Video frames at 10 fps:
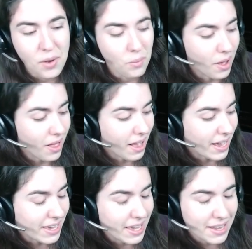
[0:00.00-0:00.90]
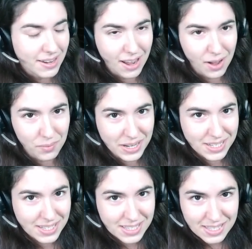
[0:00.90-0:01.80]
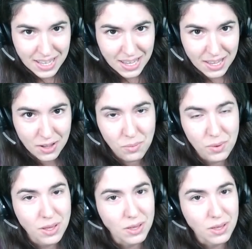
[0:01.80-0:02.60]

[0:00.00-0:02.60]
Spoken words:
Well, I cannot wait to see what